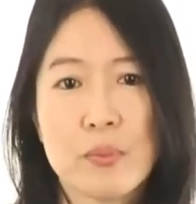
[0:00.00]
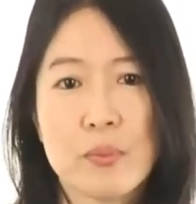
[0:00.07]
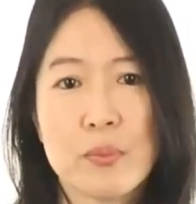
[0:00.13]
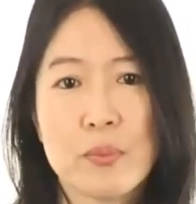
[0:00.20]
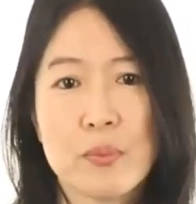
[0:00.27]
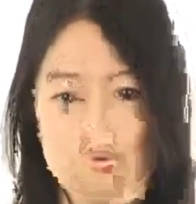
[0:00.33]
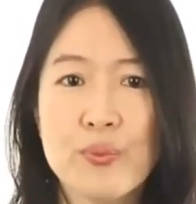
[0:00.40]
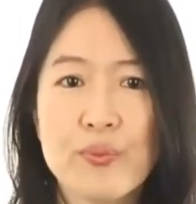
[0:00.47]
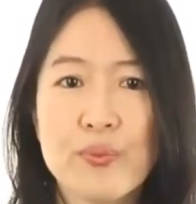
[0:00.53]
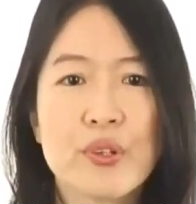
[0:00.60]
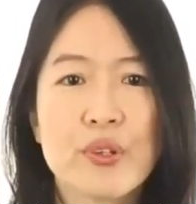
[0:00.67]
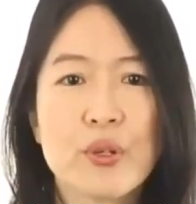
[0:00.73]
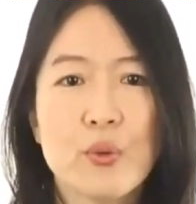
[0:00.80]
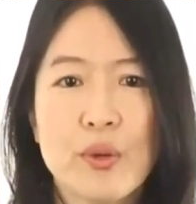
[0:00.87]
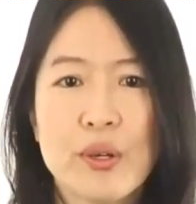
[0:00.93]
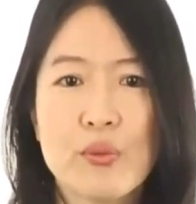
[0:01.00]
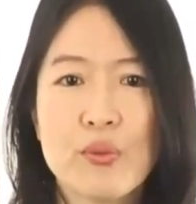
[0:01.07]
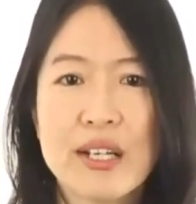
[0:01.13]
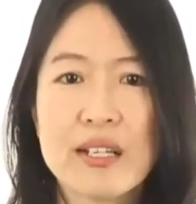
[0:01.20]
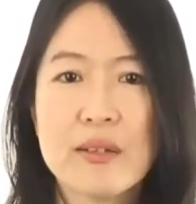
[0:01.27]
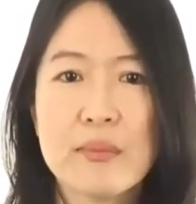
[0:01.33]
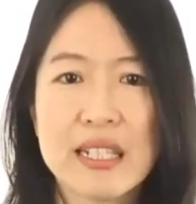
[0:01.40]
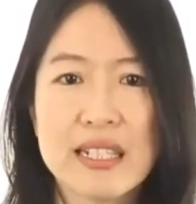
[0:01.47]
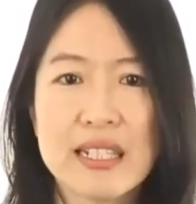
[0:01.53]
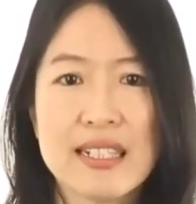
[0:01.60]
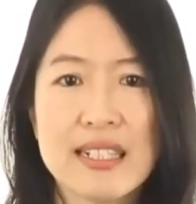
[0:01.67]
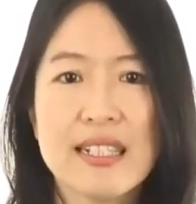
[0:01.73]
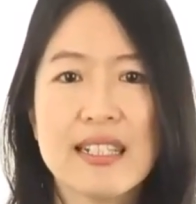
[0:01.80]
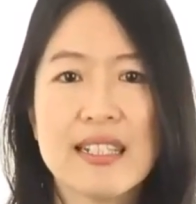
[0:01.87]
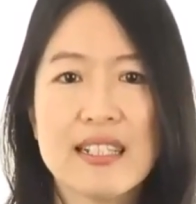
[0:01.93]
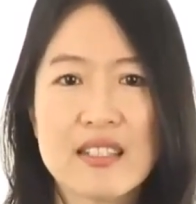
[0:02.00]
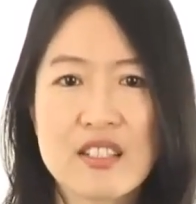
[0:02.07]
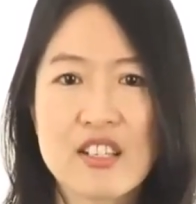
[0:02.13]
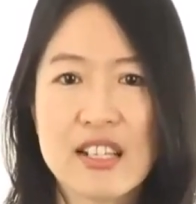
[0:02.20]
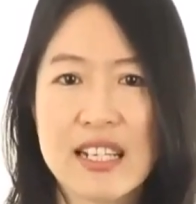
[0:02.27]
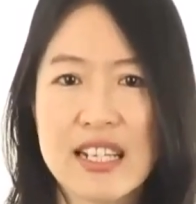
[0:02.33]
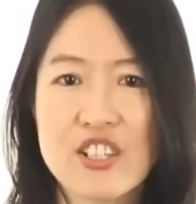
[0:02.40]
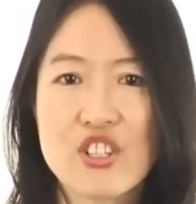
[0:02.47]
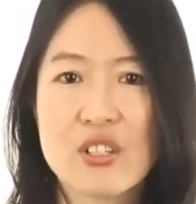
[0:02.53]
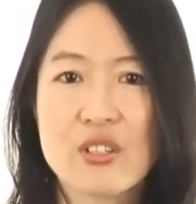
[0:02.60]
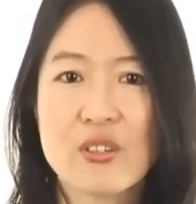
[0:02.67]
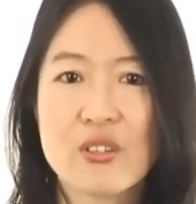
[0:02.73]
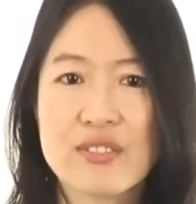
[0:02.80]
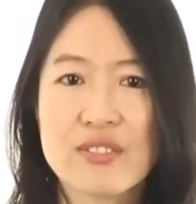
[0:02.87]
So, when recommending installation,